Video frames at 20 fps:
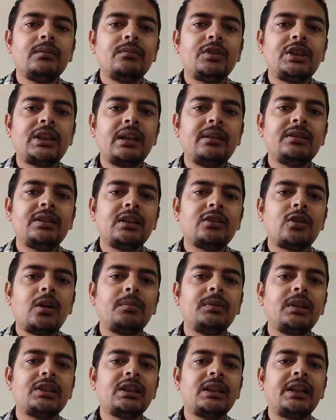changes
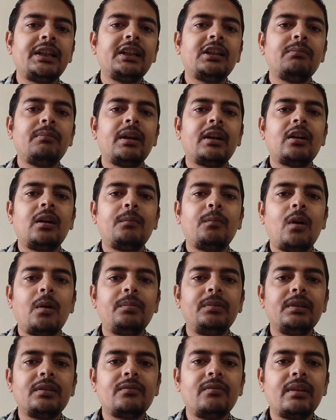of the genetic makeup
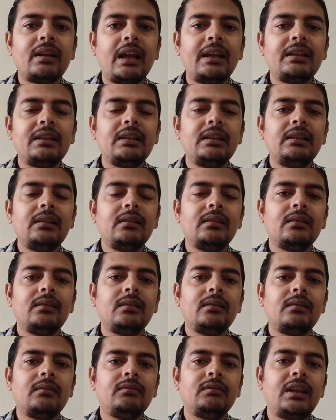of this variety
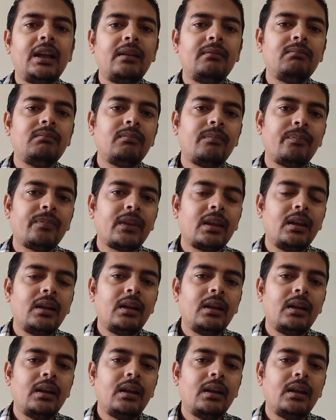then